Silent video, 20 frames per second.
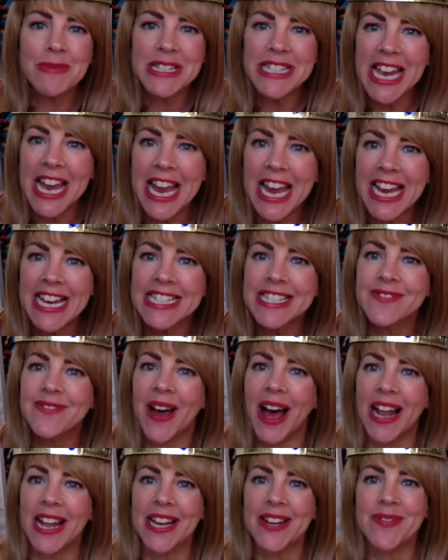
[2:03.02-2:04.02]
Tees
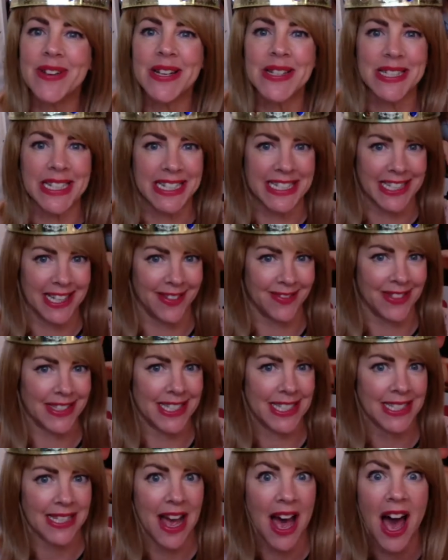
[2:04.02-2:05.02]
Valley Music
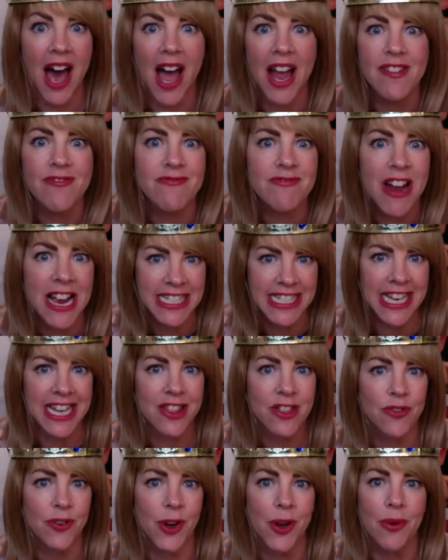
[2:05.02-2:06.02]
Services, I read it
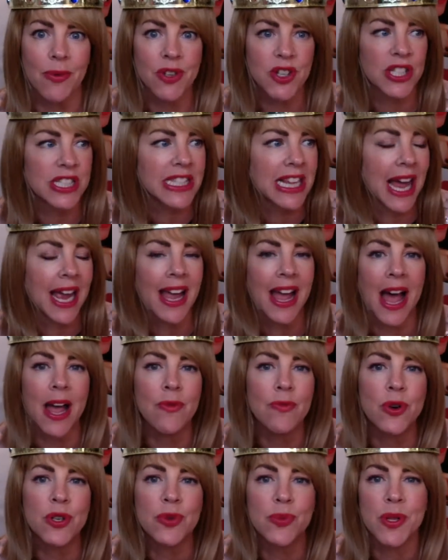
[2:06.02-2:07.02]
through just like I
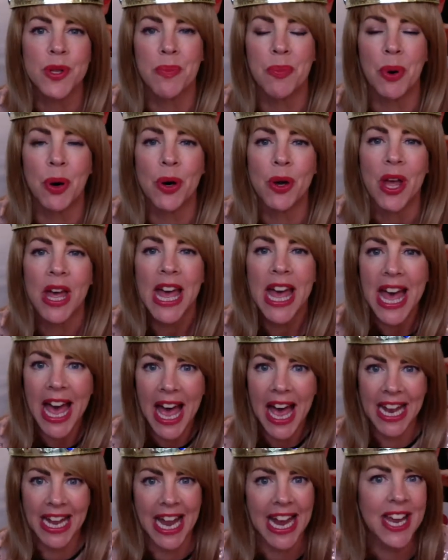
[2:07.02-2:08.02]
would with a book,
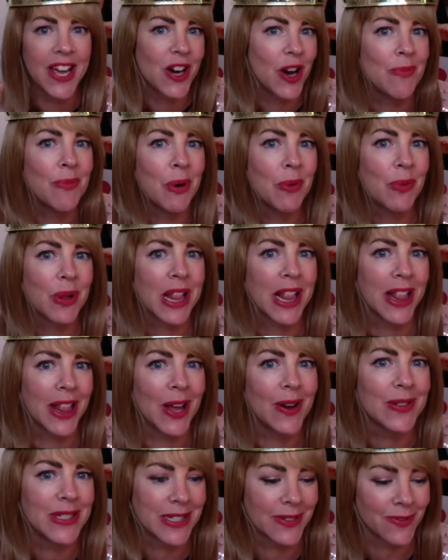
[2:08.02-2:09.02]
and I come up with
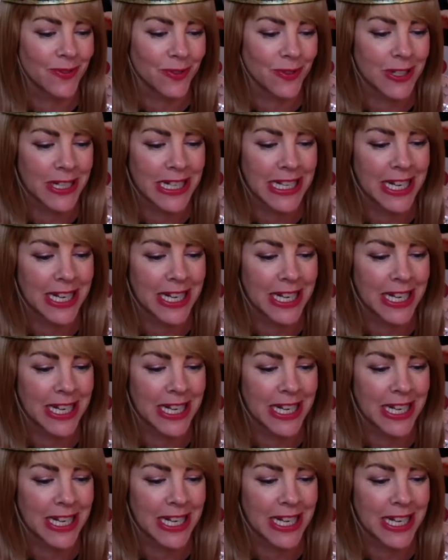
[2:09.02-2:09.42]
loads of really